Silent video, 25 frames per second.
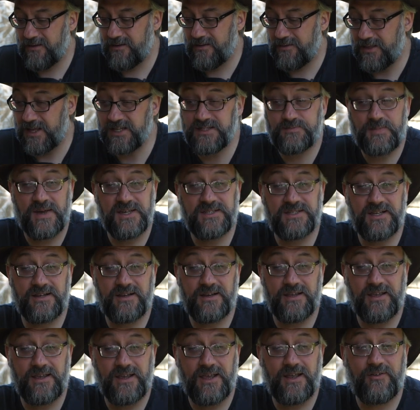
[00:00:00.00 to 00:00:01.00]
That's
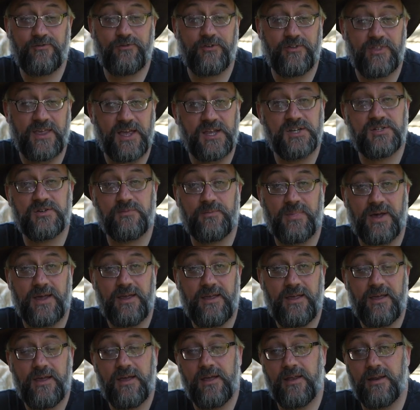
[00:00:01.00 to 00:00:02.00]
basically it for the engine
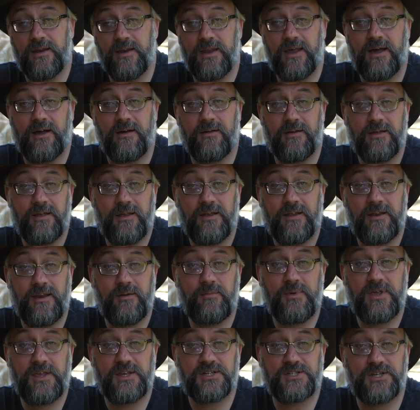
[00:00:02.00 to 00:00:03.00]
bay. Now,
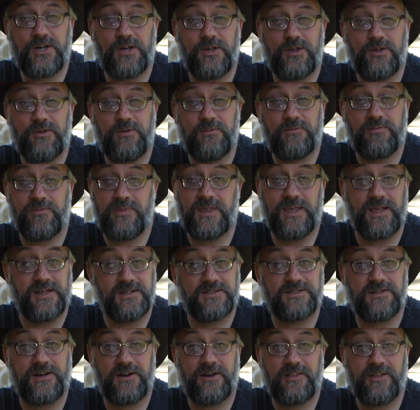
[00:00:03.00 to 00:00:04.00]
let me show you the
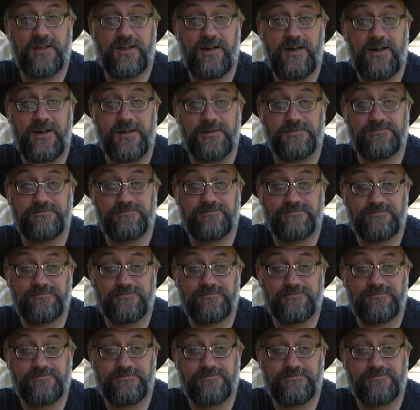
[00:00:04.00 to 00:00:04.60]
inside of the car.